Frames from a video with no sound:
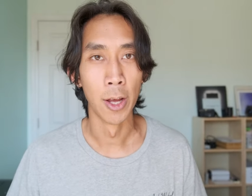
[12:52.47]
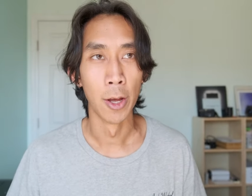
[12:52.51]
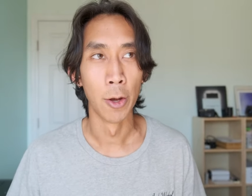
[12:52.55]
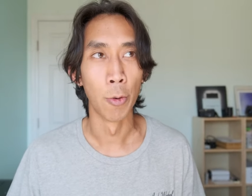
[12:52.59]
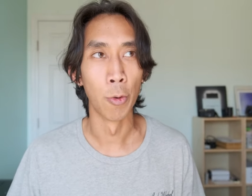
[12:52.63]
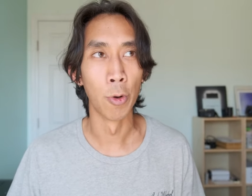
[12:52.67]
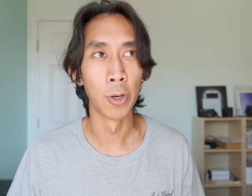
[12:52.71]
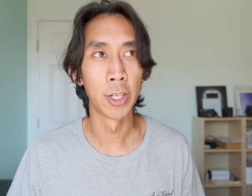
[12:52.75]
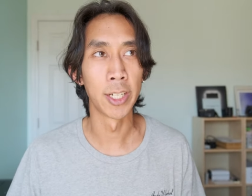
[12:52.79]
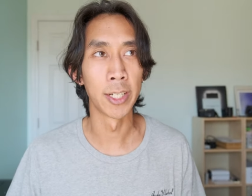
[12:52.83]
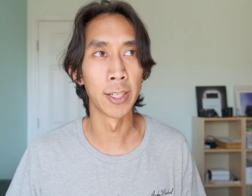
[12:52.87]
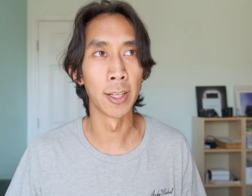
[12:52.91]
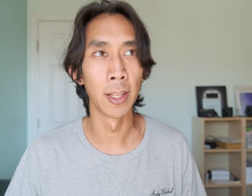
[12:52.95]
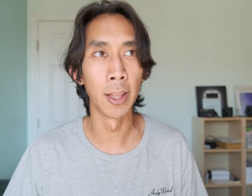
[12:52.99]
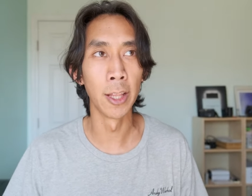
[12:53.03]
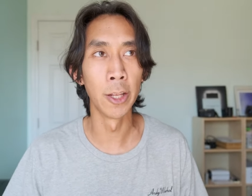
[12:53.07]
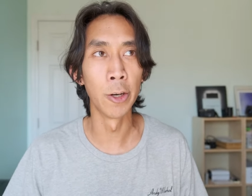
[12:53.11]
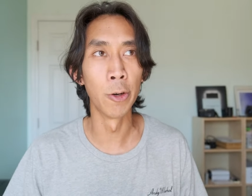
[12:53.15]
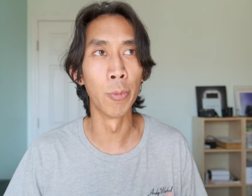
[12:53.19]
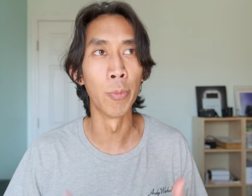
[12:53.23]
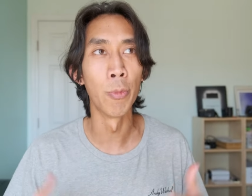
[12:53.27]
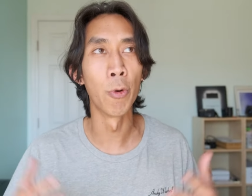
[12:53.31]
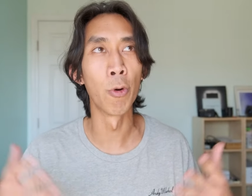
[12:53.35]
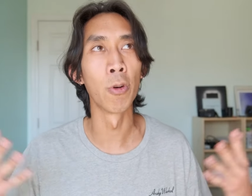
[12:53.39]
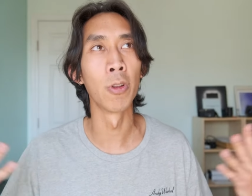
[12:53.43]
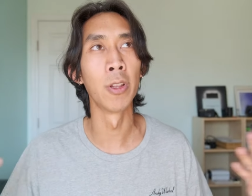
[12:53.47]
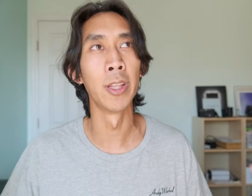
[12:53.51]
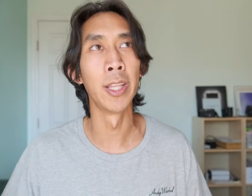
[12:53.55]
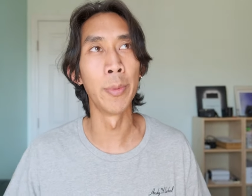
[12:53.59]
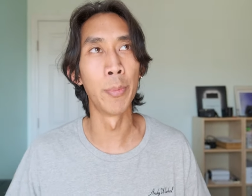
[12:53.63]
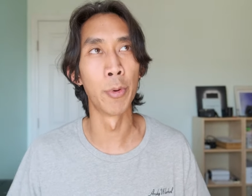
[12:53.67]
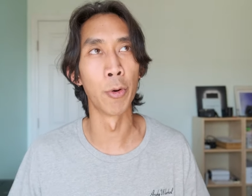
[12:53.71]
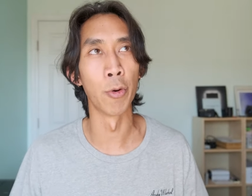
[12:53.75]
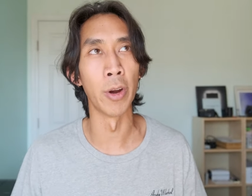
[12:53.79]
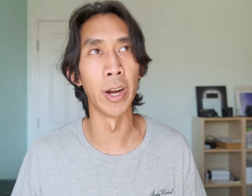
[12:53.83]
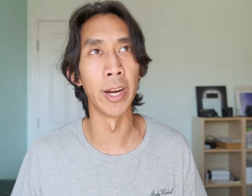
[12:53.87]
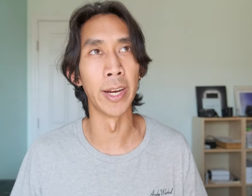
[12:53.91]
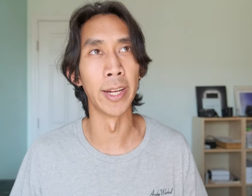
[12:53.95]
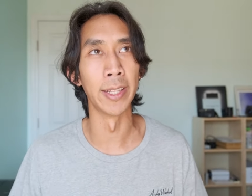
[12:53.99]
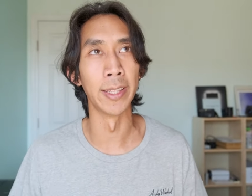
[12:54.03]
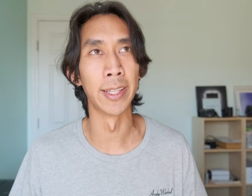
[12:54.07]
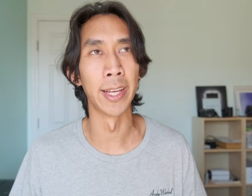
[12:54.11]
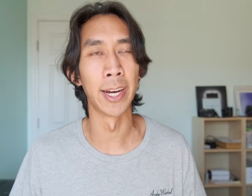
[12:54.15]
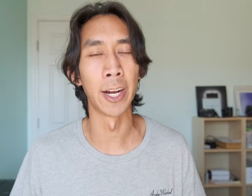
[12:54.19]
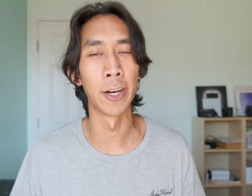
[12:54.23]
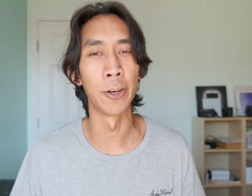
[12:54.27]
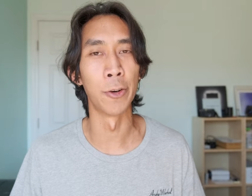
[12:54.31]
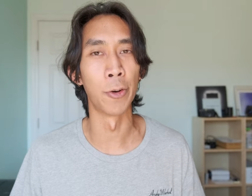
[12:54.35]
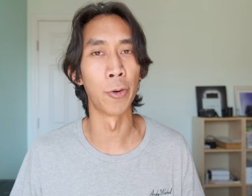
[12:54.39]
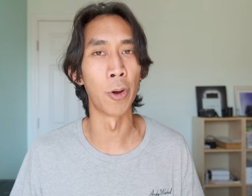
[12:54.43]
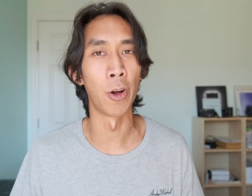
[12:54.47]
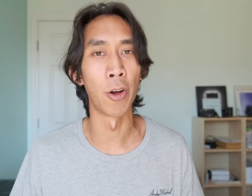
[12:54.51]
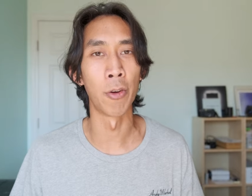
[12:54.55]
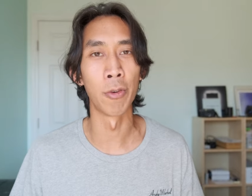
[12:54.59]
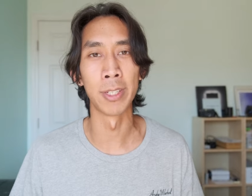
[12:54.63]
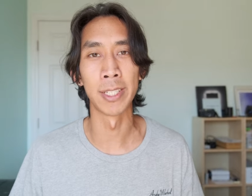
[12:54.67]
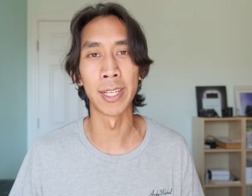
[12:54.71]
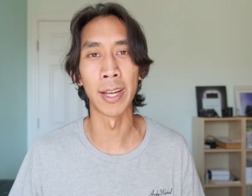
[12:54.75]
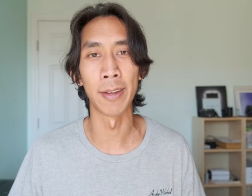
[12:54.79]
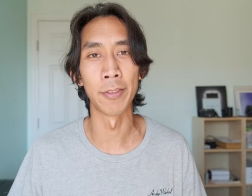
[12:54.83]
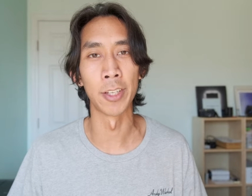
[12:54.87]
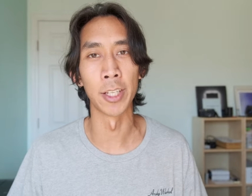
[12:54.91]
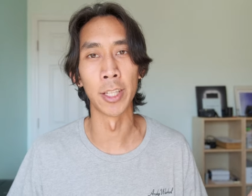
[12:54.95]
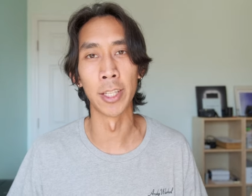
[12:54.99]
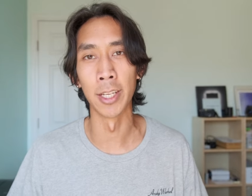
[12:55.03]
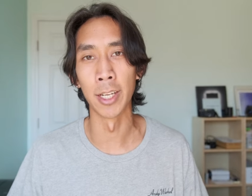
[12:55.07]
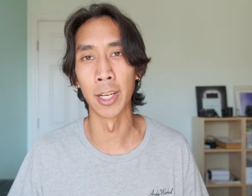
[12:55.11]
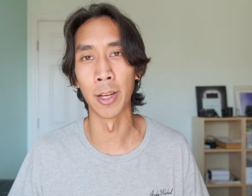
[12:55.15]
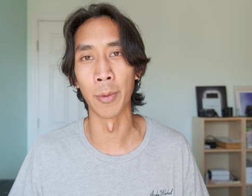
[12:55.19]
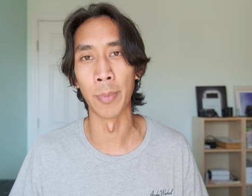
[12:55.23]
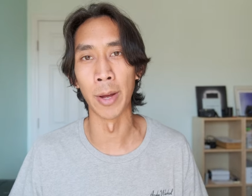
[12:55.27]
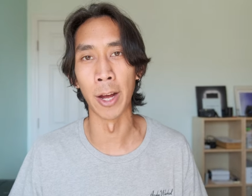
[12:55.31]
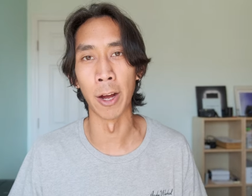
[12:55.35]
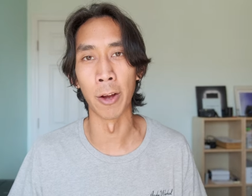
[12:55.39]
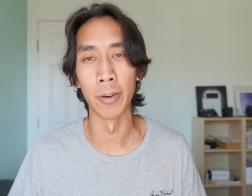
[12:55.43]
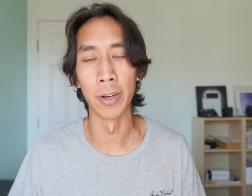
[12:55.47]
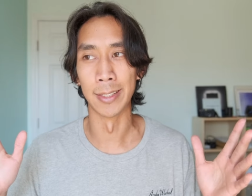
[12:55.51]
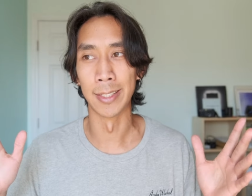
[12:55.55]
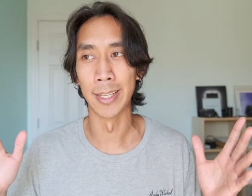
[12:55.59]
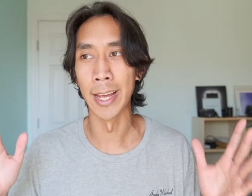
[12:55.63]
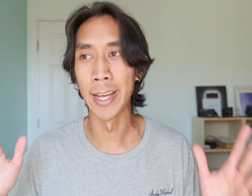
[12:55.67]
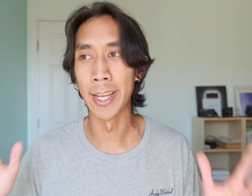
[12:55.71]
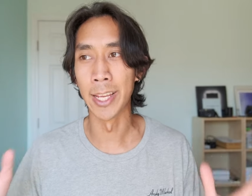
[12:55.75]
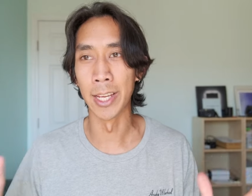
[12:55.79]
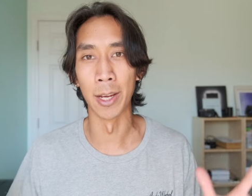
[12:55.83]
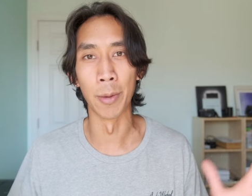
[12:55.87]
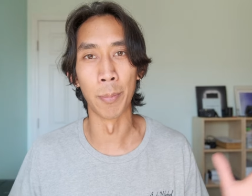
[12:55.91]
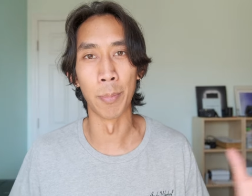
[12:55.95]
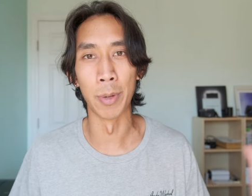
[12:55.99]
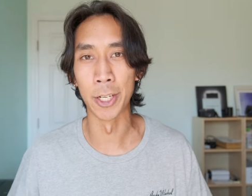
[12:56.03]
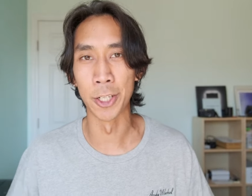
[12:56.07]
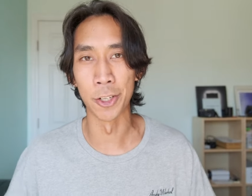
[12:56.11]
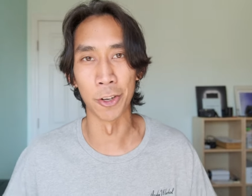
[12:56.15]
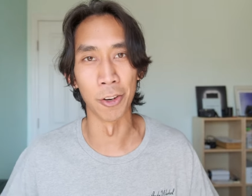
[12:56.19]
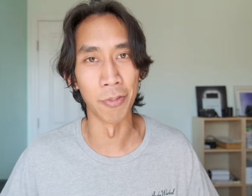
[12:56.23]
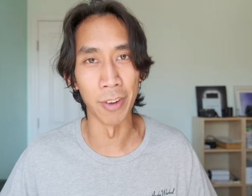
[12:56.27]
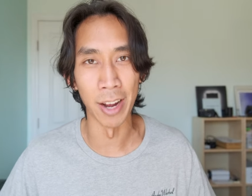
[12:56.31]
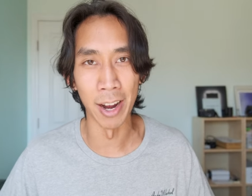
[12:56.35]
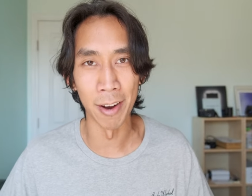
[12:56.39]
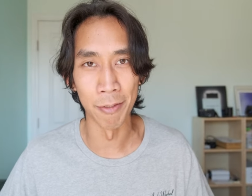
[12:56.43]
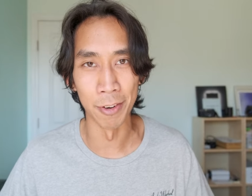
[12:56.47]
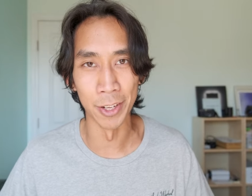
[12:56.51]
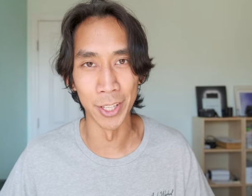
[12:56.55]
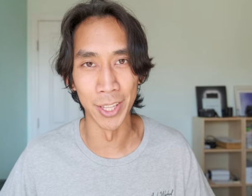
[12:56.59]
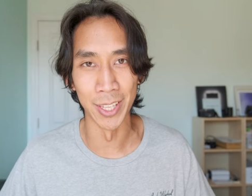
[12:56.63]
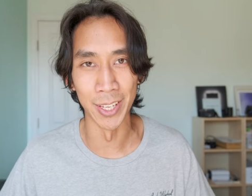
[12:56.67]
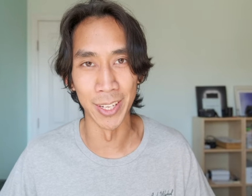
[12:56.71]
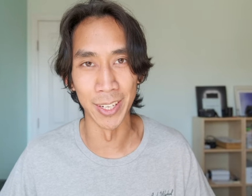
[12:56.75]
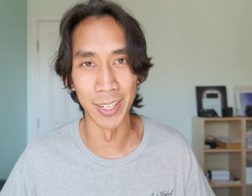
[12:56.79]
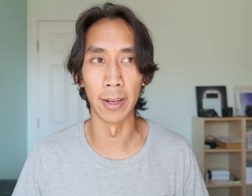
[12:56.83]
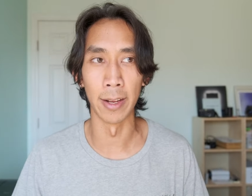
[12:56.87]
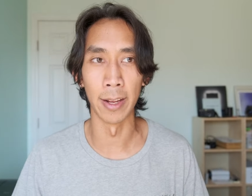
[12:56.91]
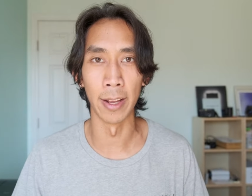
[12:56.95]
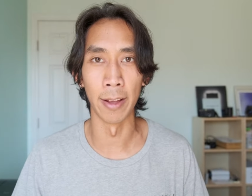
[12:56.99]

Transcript: which is a little more liberating than I don't always have to think about taking a picture of everything.